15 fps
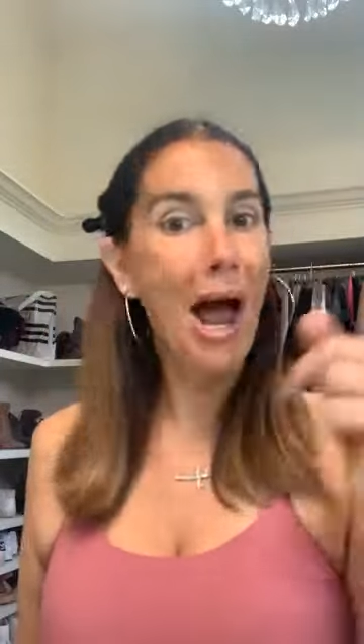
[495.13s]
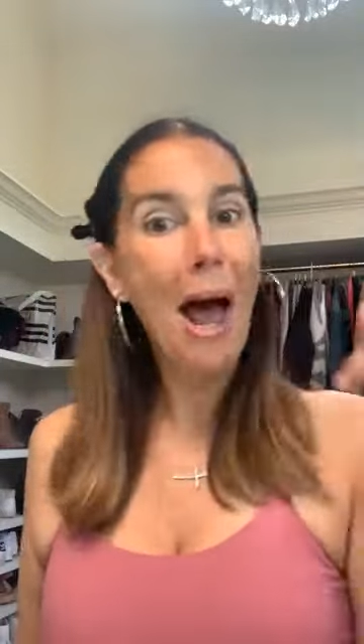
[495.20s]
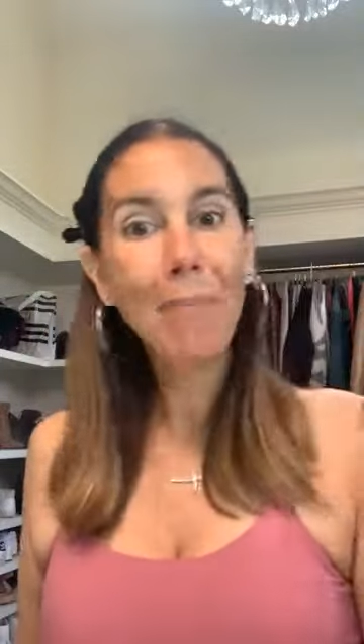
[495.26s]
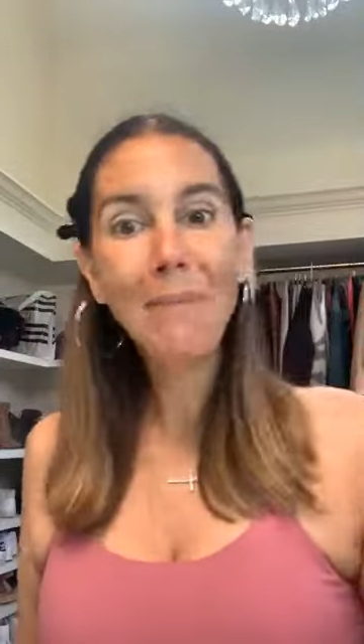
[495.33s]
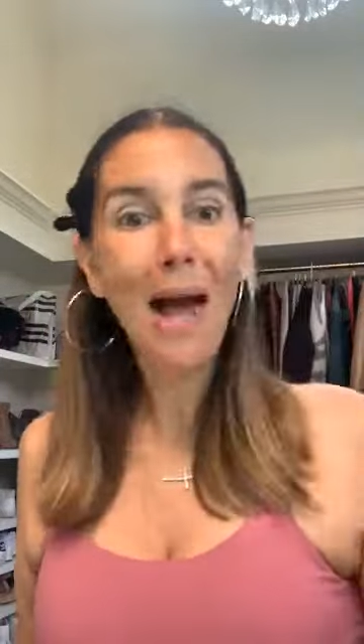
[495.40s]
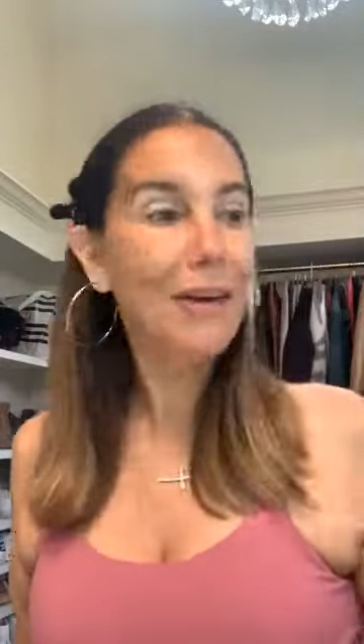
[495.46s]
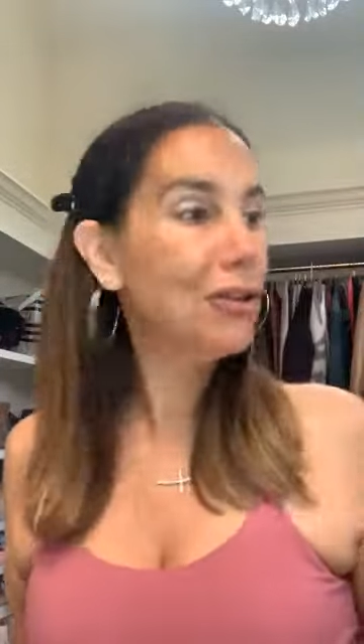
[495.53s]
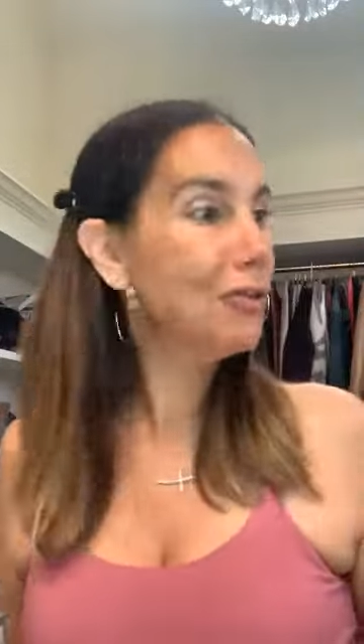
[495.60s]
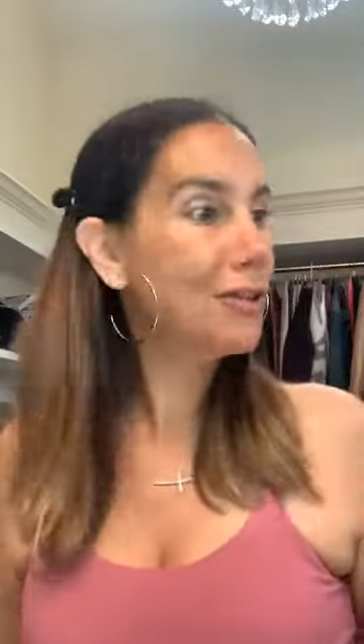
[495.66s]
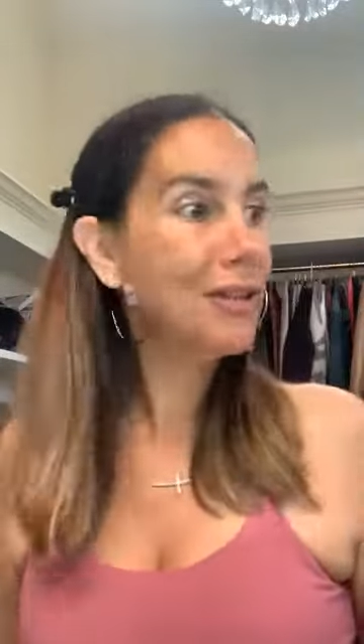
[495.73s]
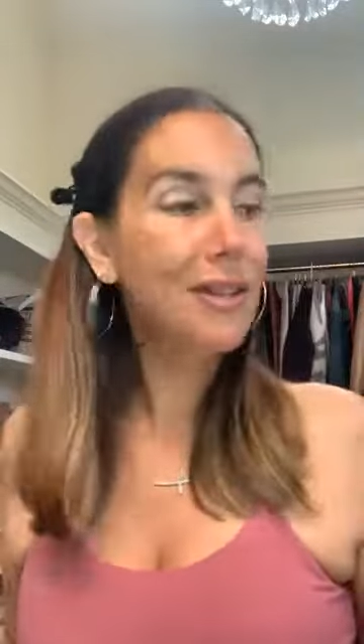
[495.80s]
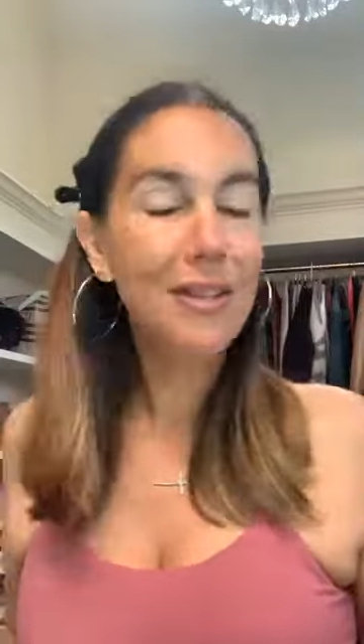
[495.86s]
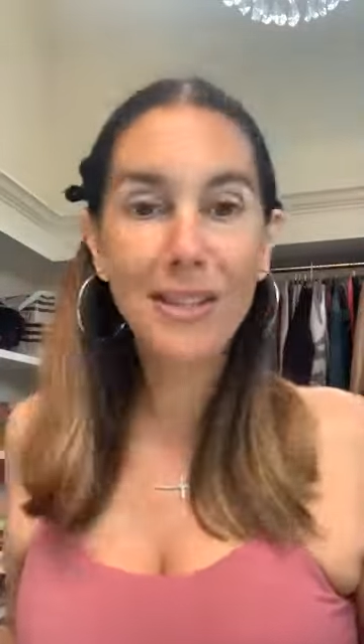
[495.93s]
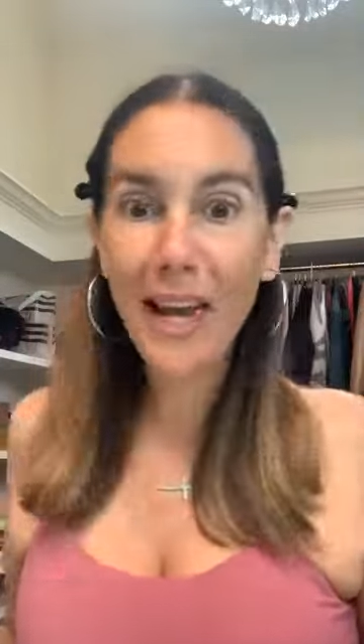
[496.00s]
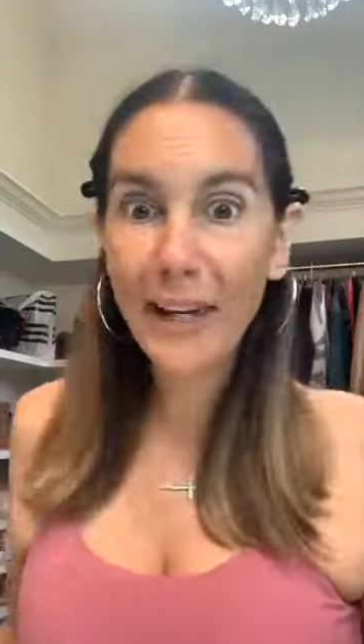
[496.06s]
I'm not using
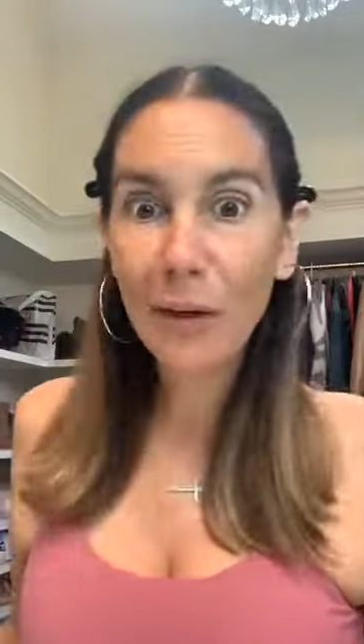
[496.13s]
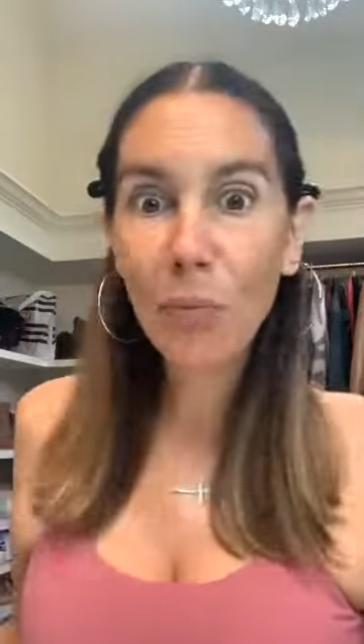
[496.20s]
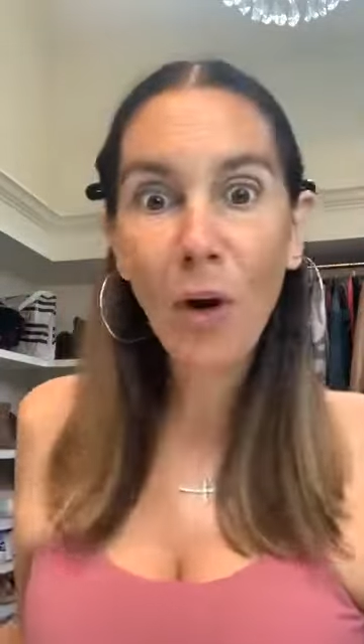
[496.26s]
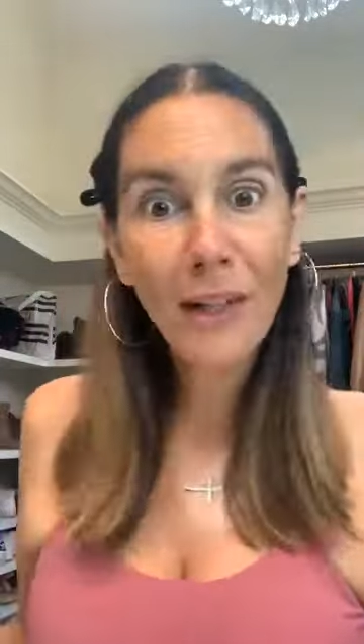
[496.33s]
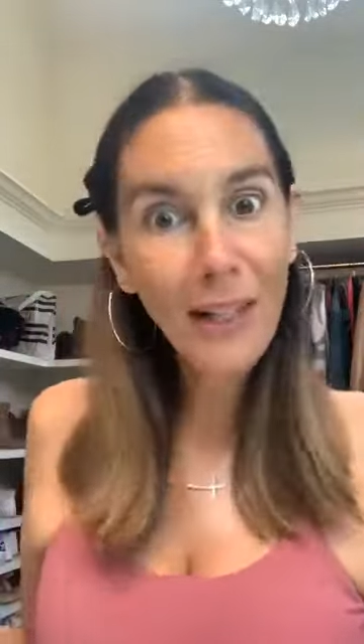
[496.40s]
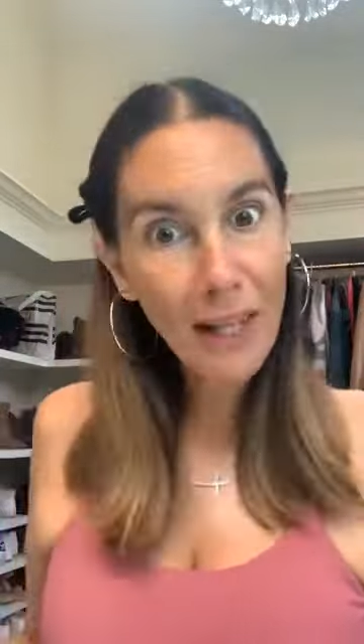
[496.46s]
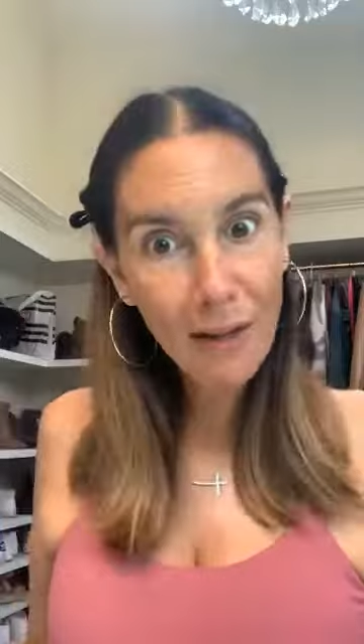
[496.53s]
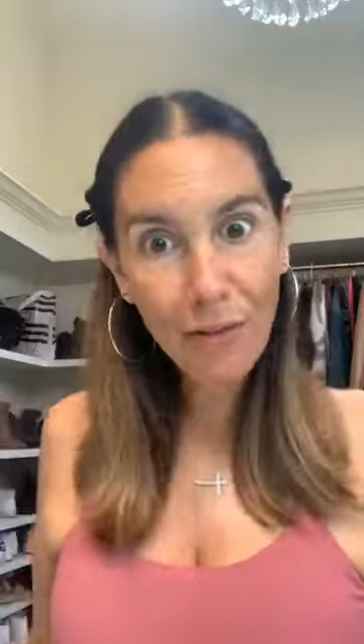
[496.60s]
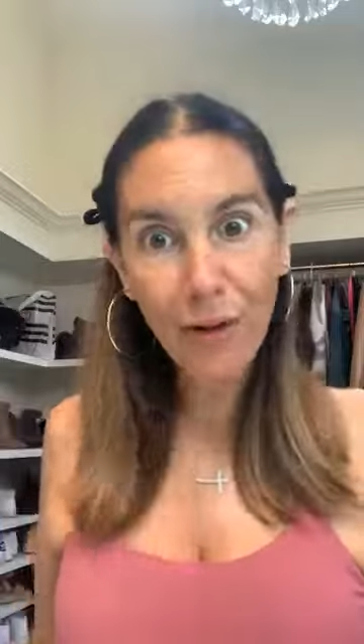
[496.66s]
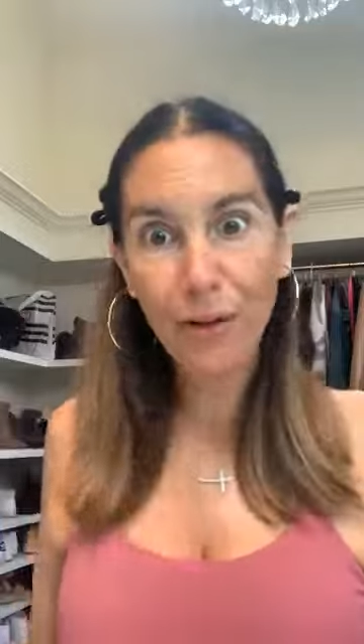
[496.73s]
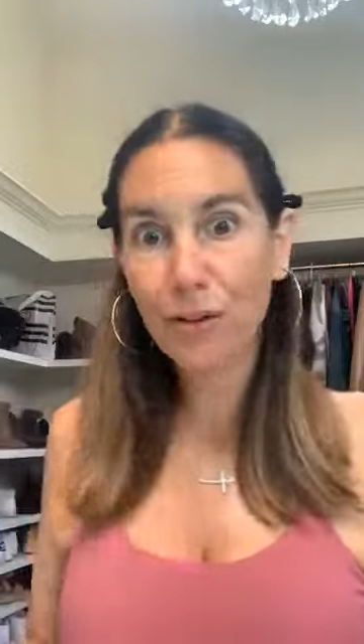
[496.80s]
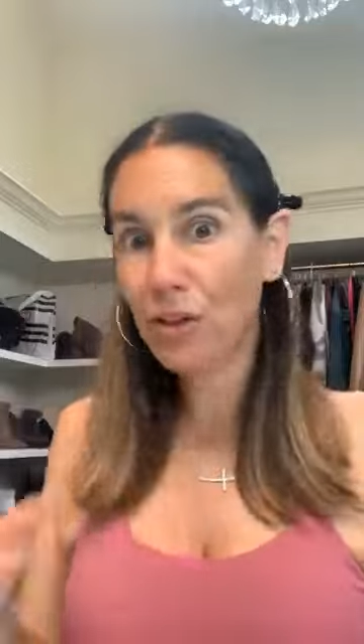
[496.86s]
the second one either.